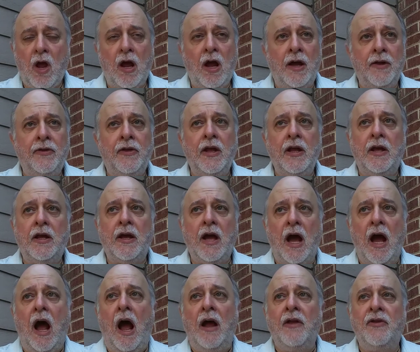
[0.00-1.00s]
I
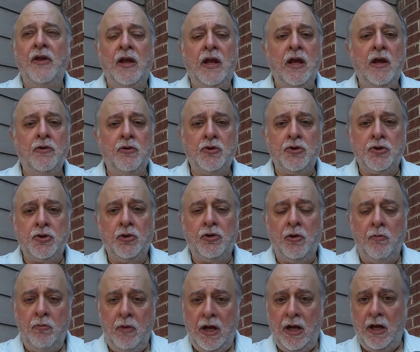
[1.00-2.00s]
think he understood
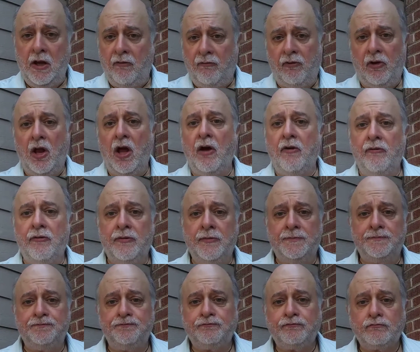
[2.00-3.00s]
the meaning of love.
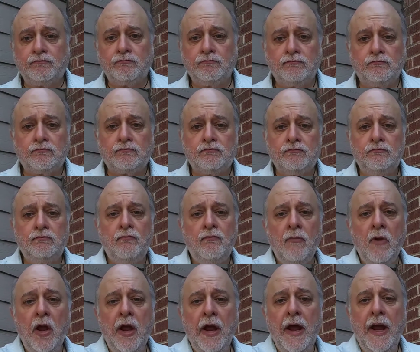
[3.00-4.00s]

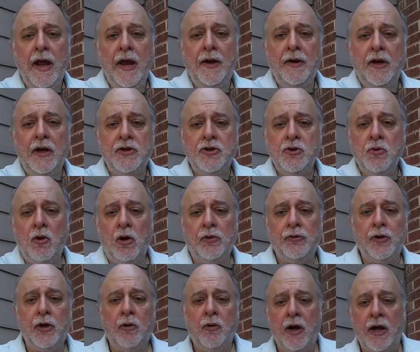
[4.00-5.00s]
And as you all
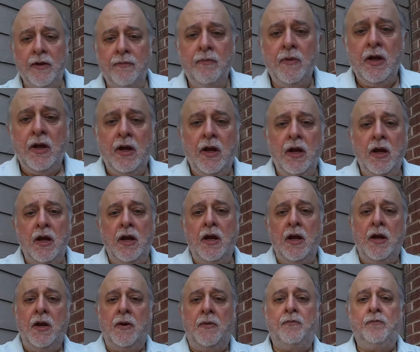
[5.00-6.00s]
know,
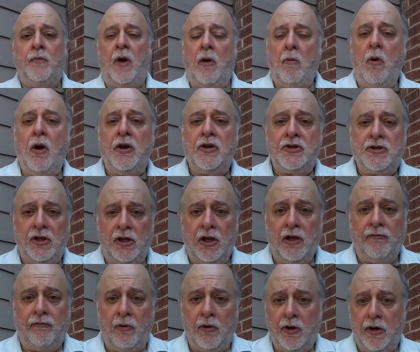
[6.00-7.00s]
I want us to
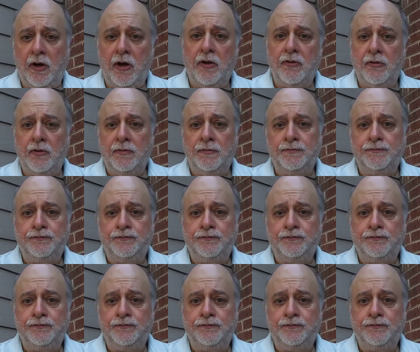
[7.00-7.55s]
love one another.